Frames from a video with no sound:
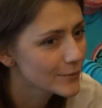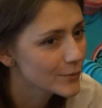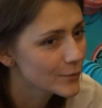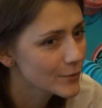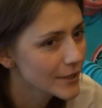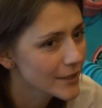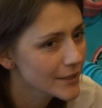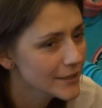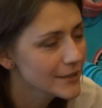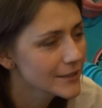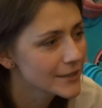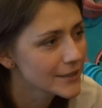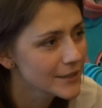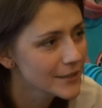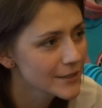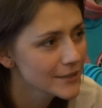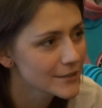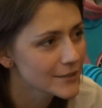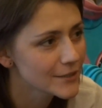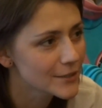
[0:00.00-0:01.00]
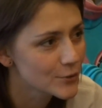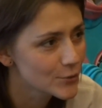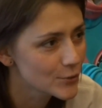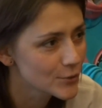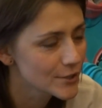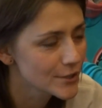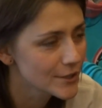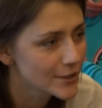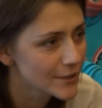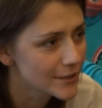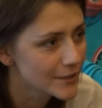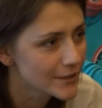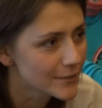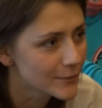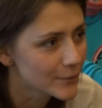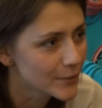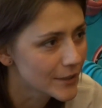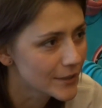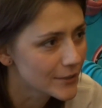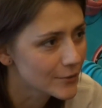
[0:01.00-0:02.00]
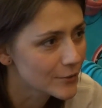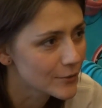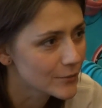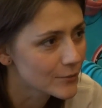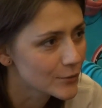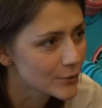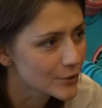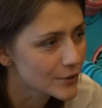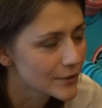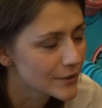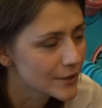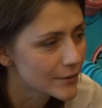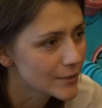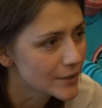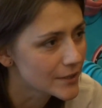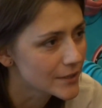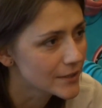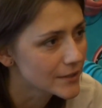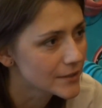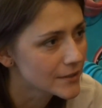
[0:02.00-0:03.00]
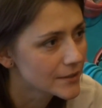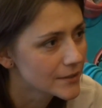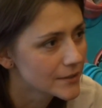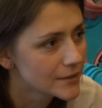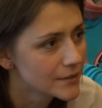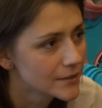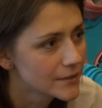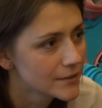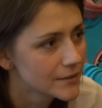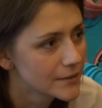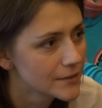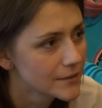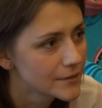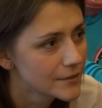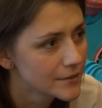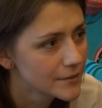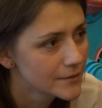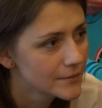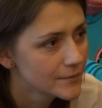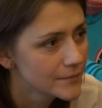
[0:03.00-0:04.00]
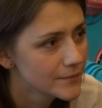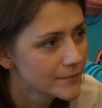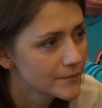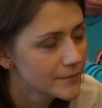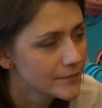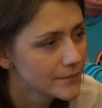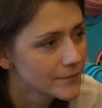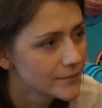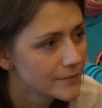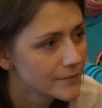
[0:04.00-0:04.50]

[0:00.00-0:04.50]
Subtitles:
But what can I rely on? The presence. There